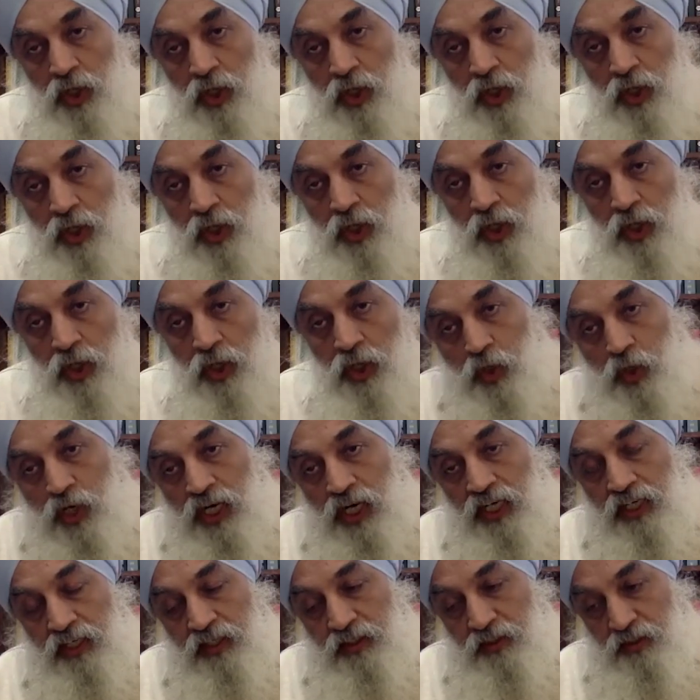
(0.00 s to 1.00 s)
which look
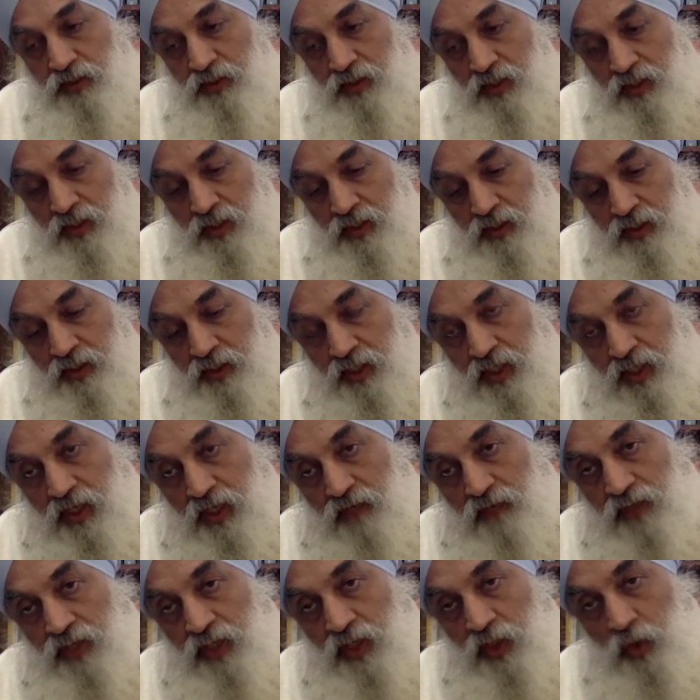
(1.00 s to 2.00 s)
at
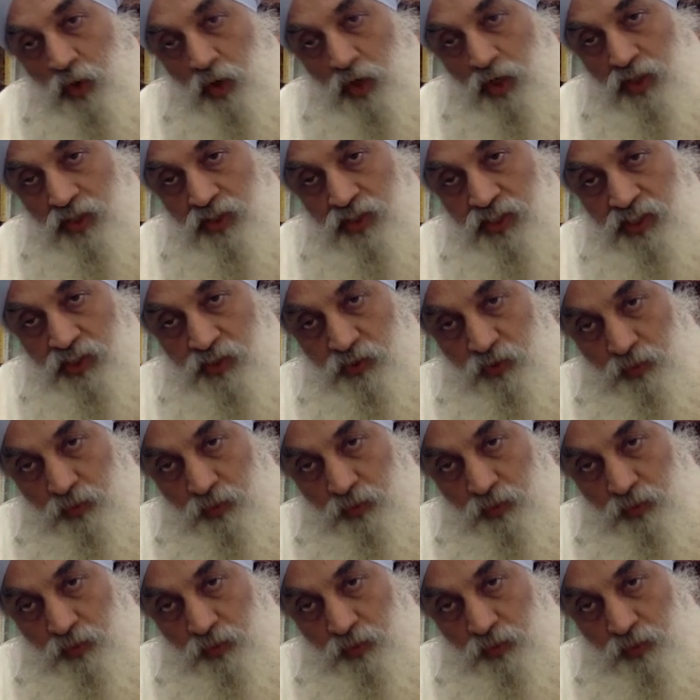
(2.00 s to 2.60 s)
recovery not just